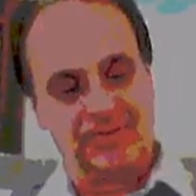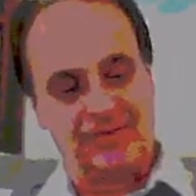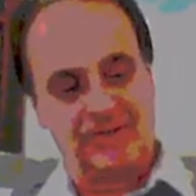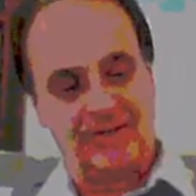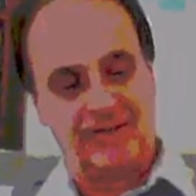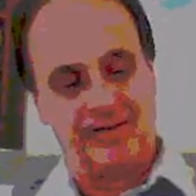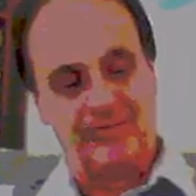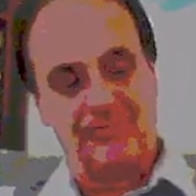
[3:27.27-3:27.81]

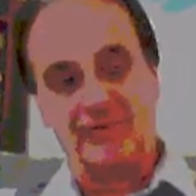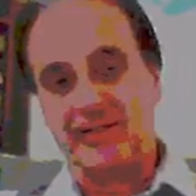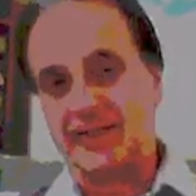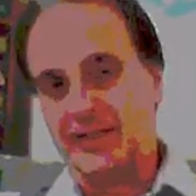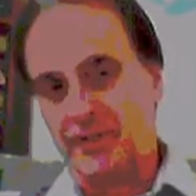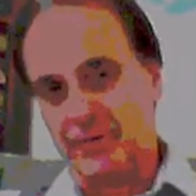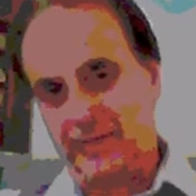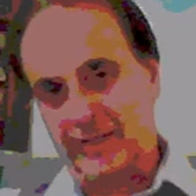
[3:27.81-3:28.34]

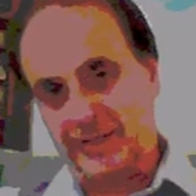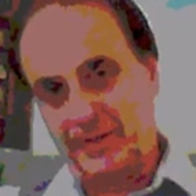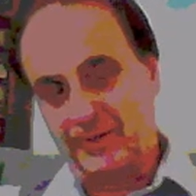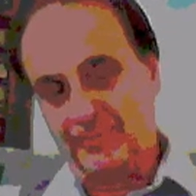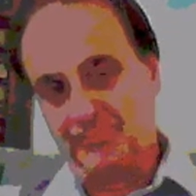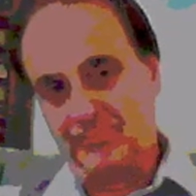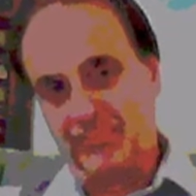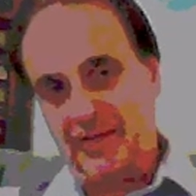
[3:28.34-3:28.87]
video
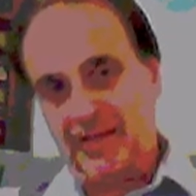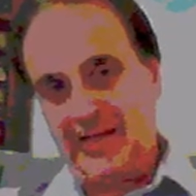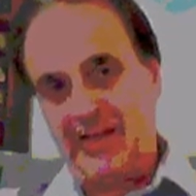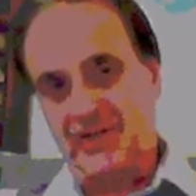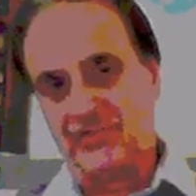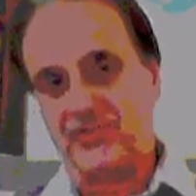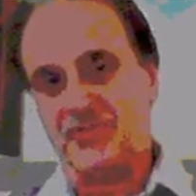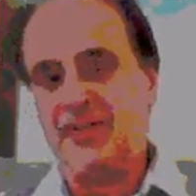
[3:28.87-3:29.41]
here
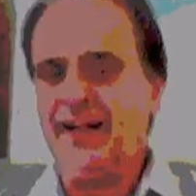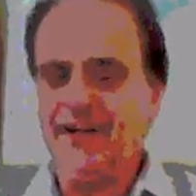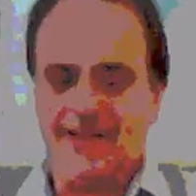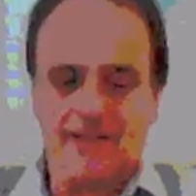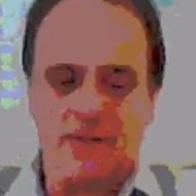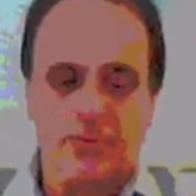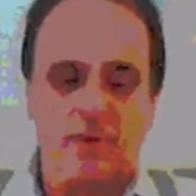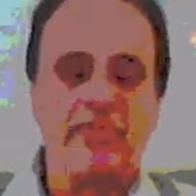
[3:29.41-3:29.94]
is
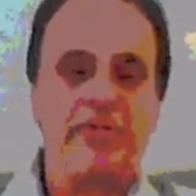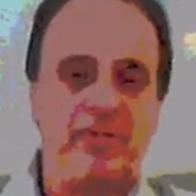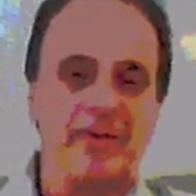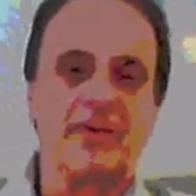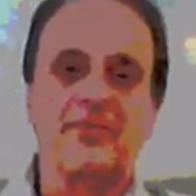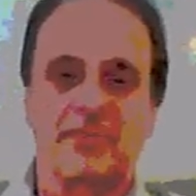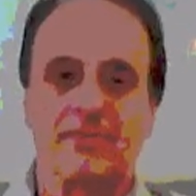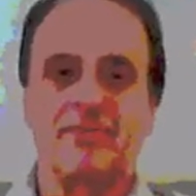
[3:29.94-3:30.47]
dealing with
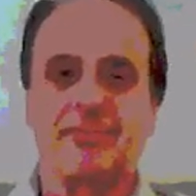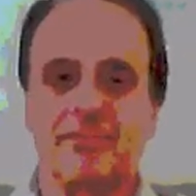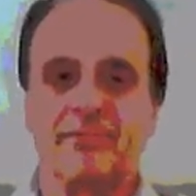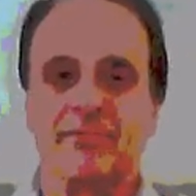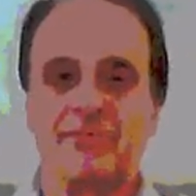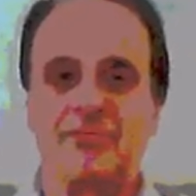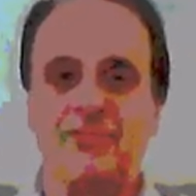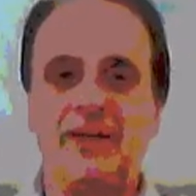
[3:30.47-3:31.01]
this
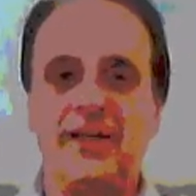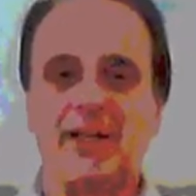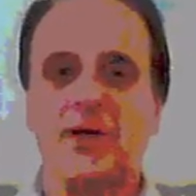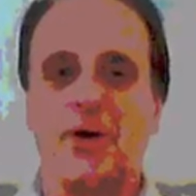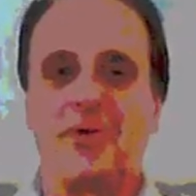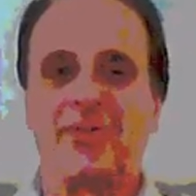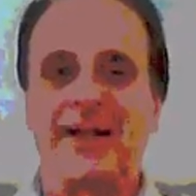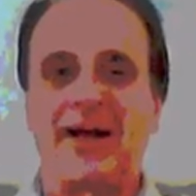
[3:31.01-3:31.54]

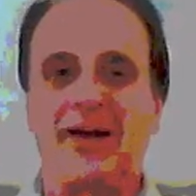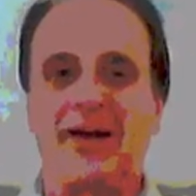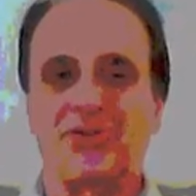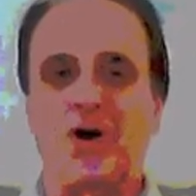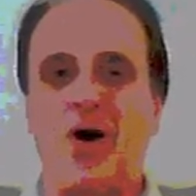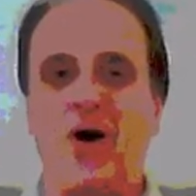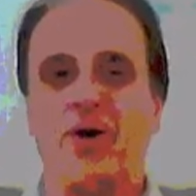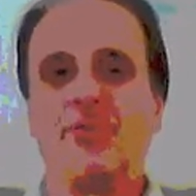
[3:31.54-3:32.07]
video that I
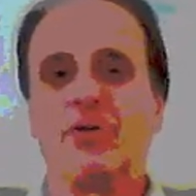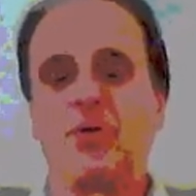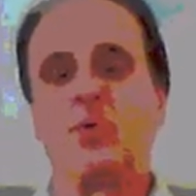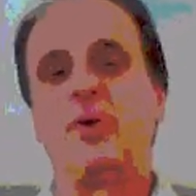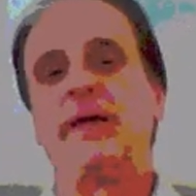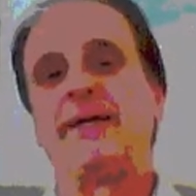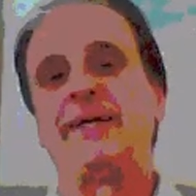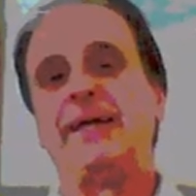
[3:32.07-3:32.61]
saw over the
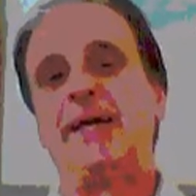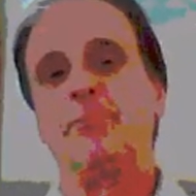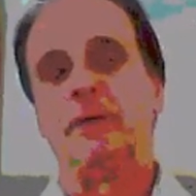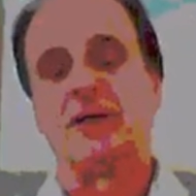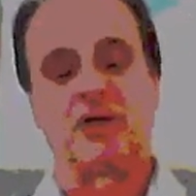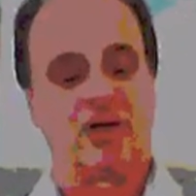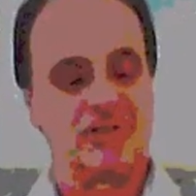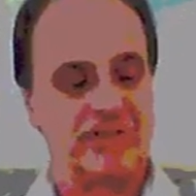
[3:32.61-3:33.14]
weekend,
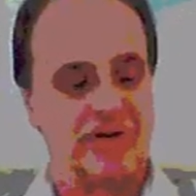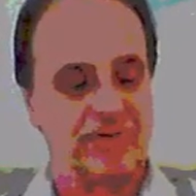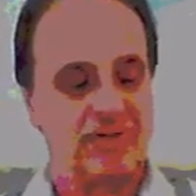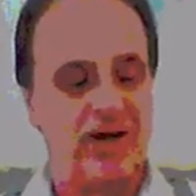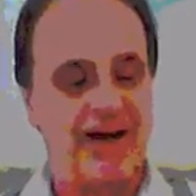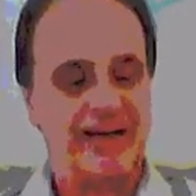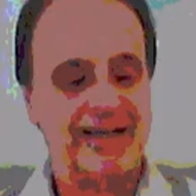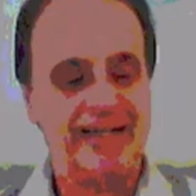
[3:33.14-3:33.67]
because they're
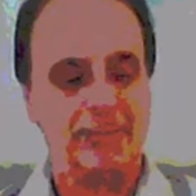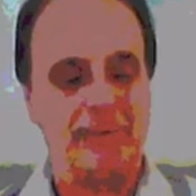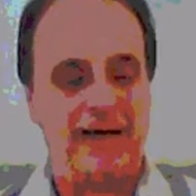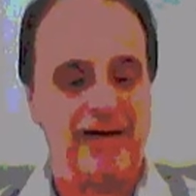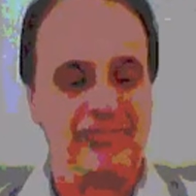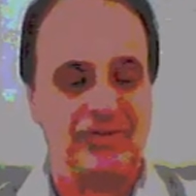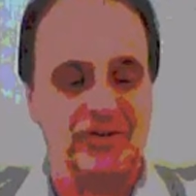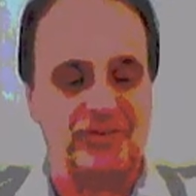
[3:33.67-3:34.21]
talking
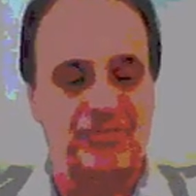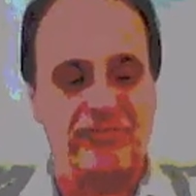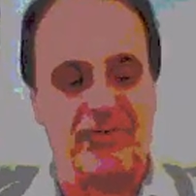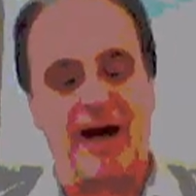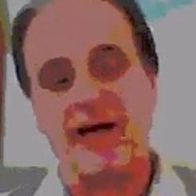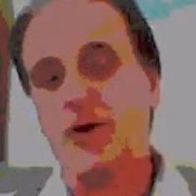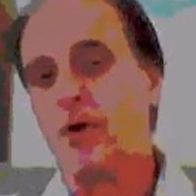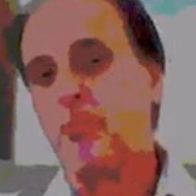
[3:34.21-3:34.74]
about this
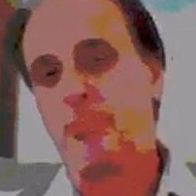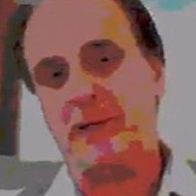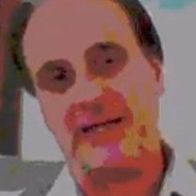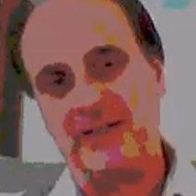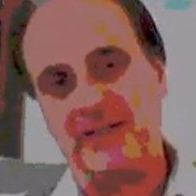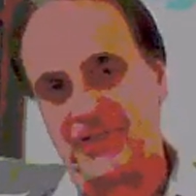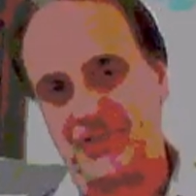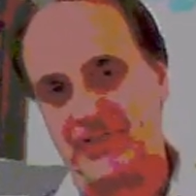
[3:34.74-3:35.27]
final
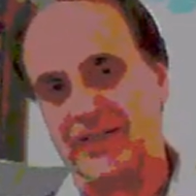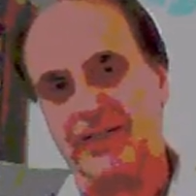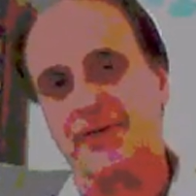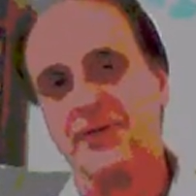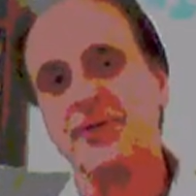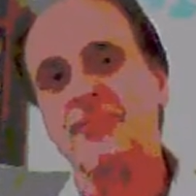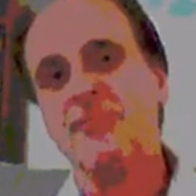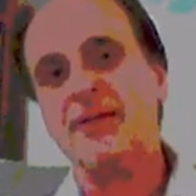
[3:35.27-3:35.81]
peace
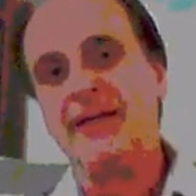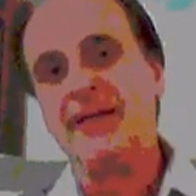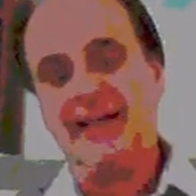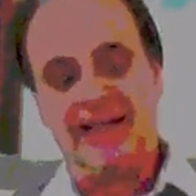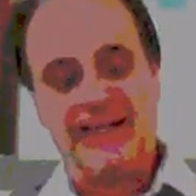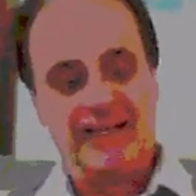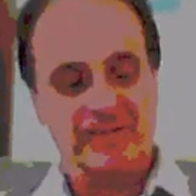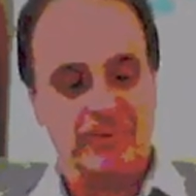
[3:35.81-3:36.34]
deal
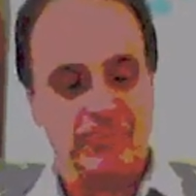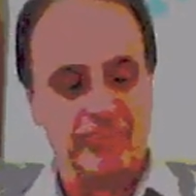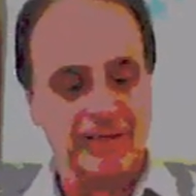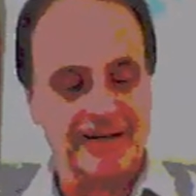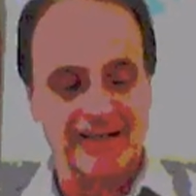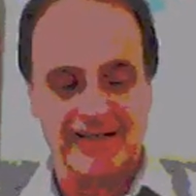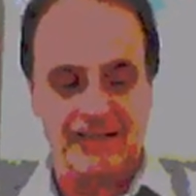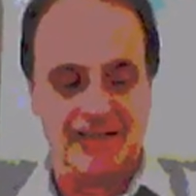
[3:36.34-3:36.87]
in the
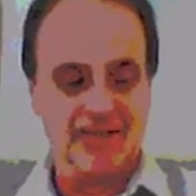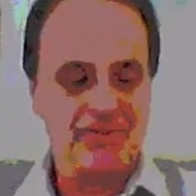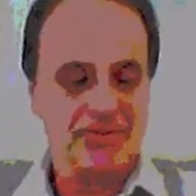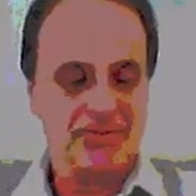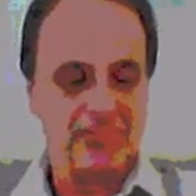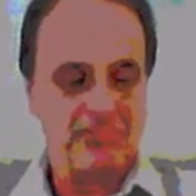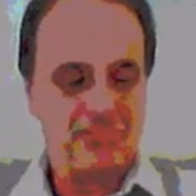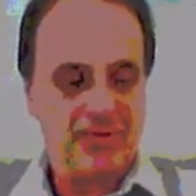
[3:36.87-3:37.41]
Middle
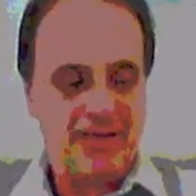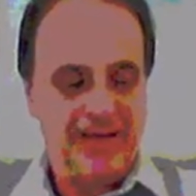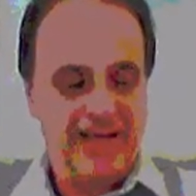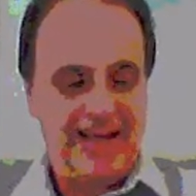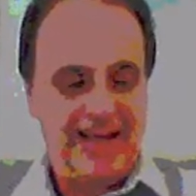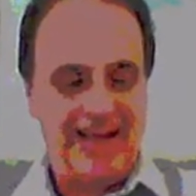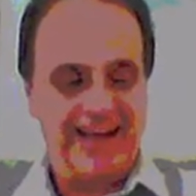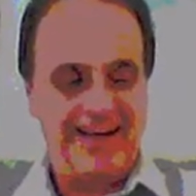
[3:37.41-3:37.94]
East,
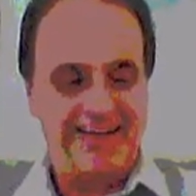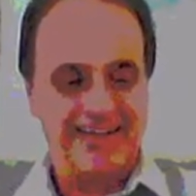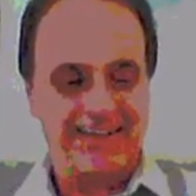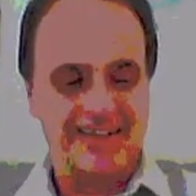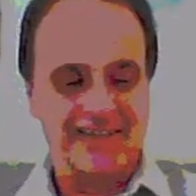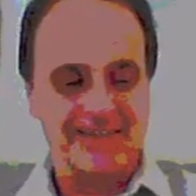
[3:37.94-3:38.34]
and